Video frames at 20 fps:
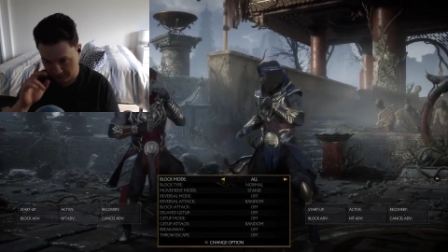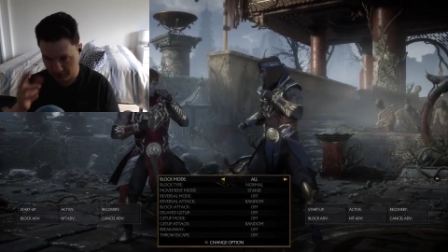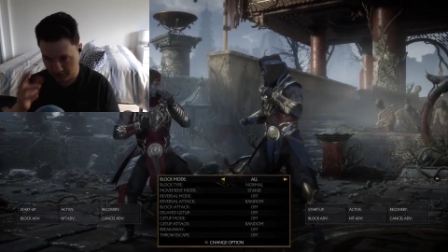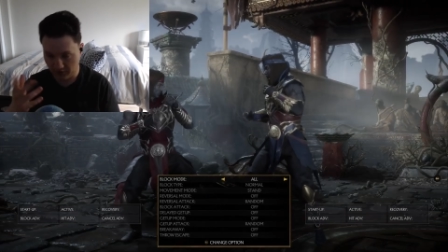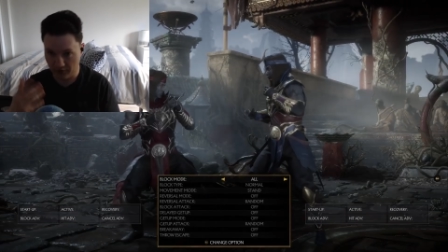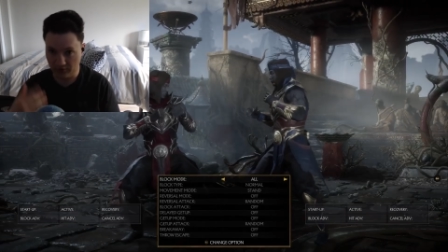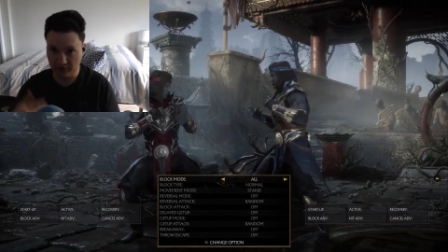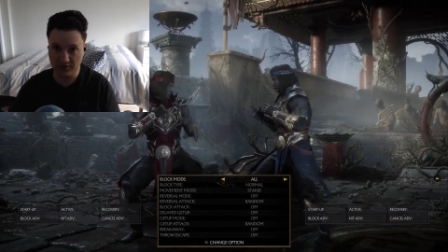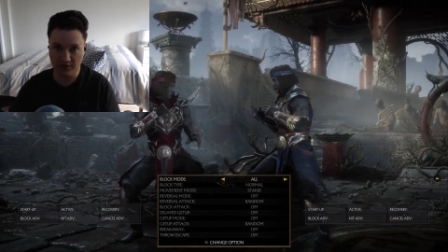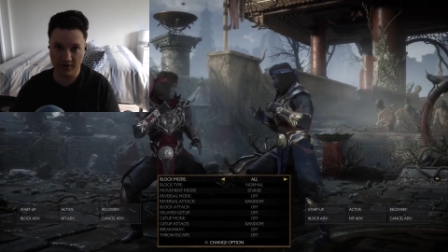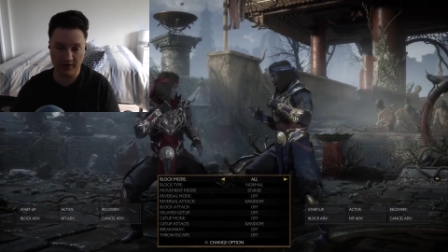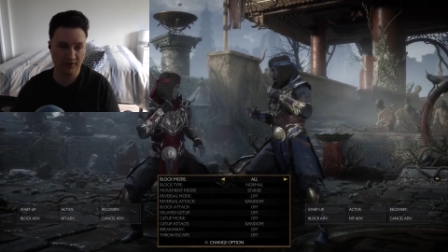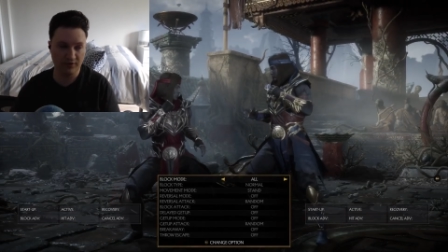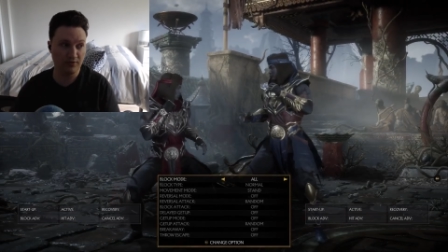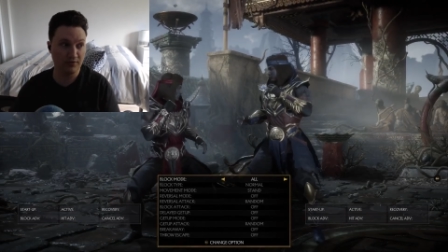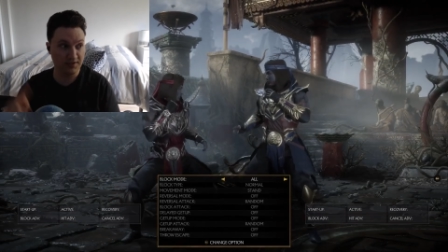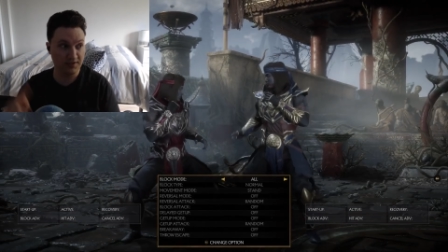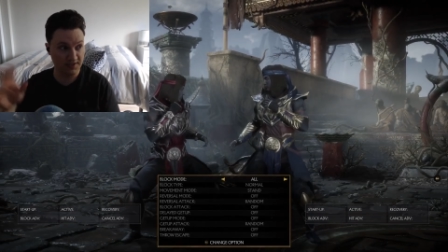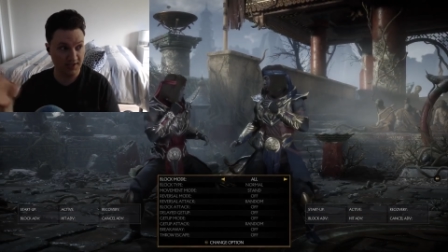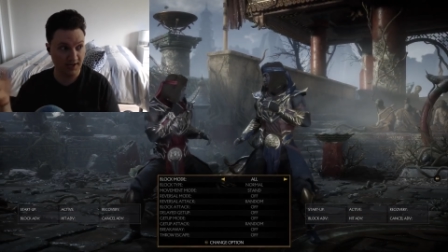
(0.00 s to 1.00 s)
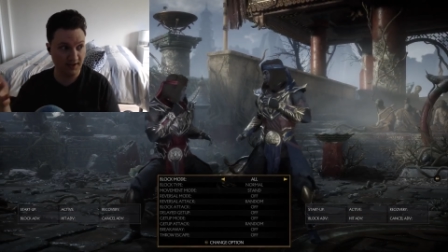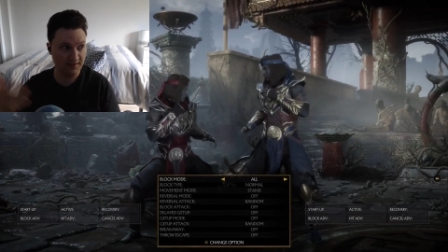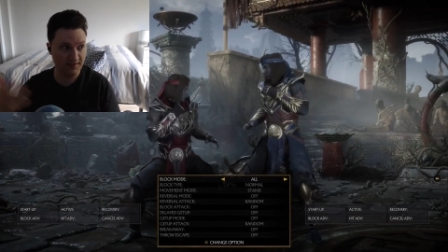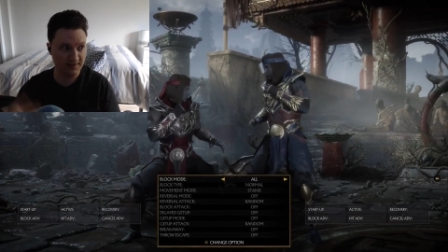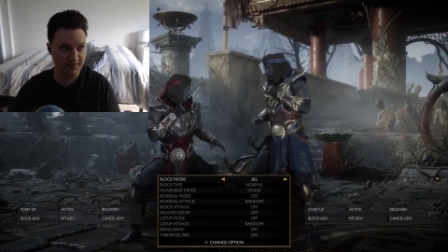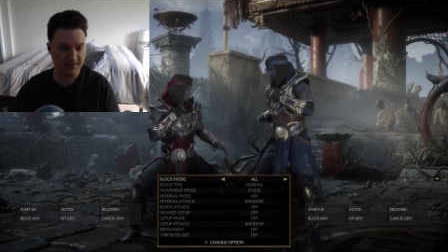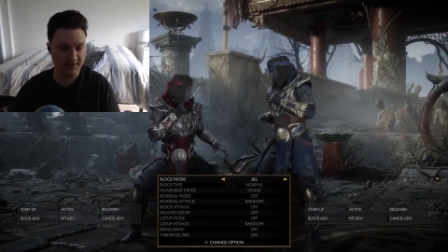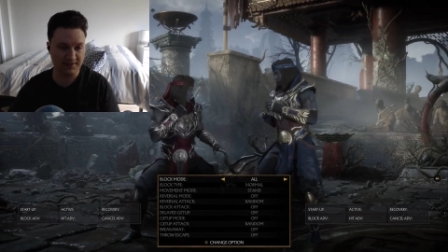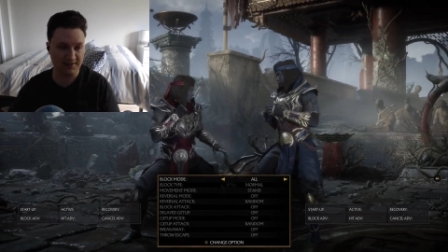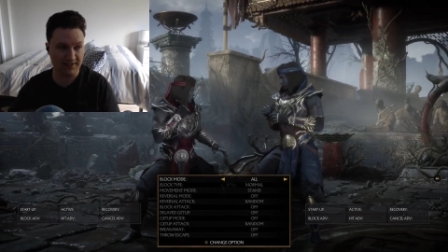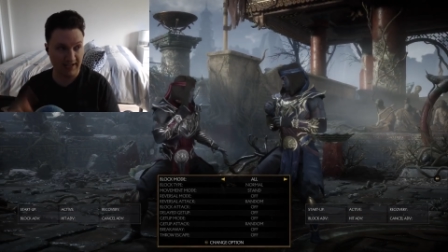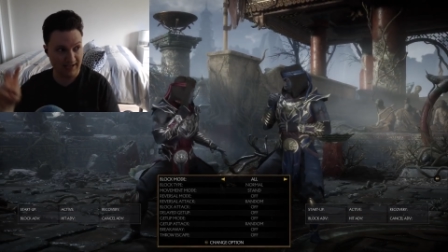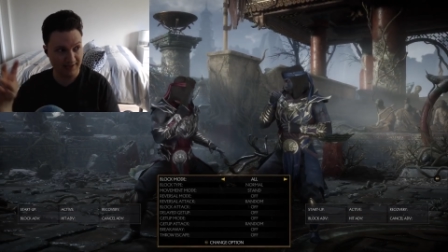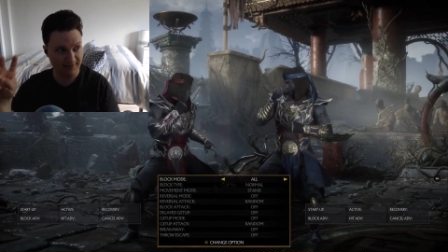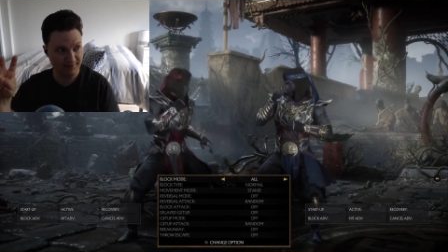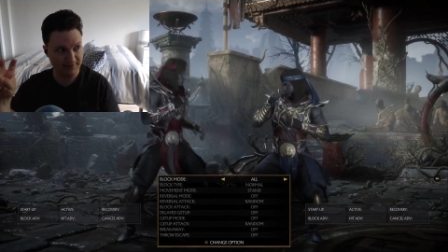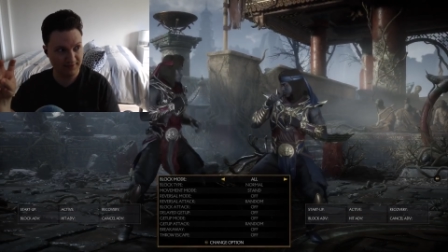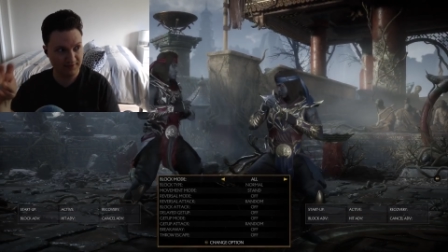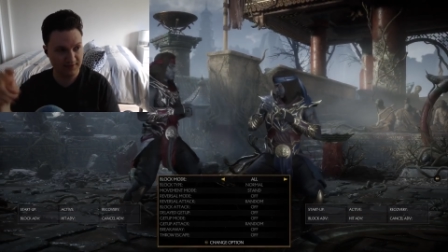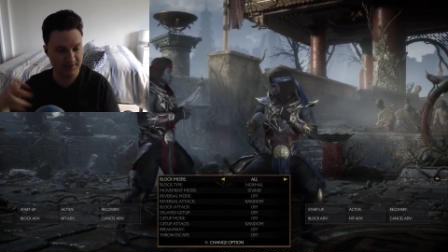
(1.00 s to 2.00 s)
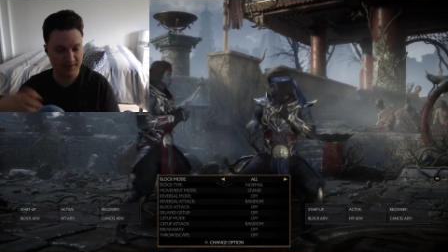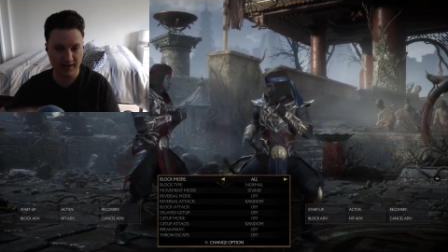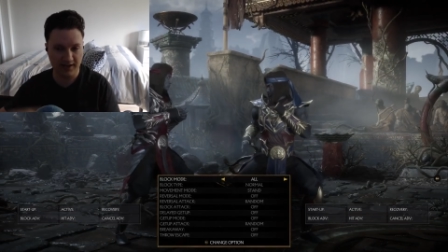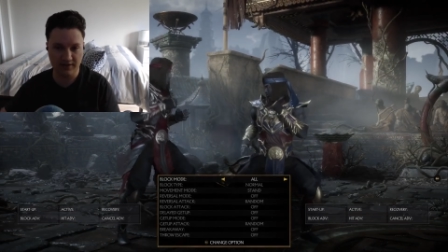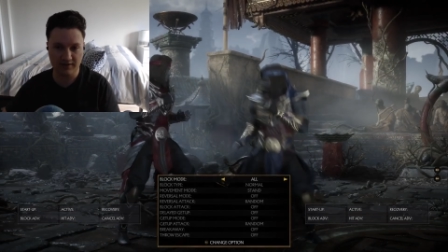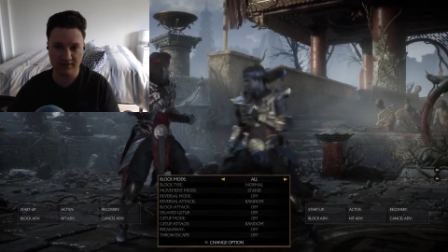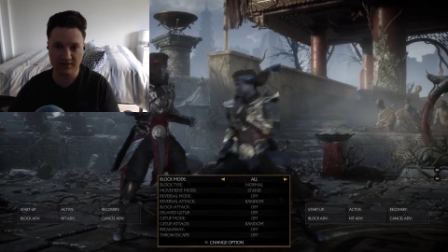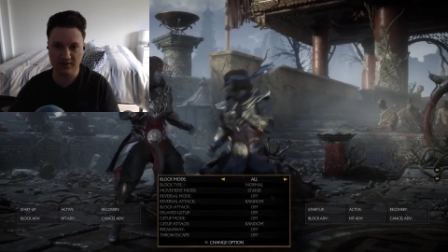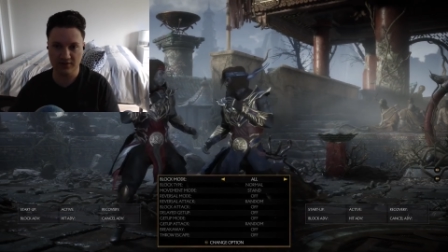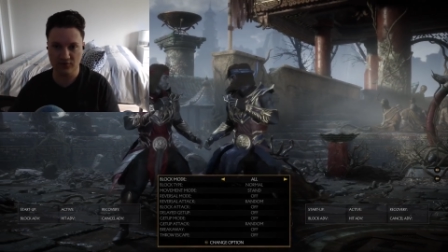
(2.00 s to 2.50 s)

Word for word: So those are the two safe, safe staggers,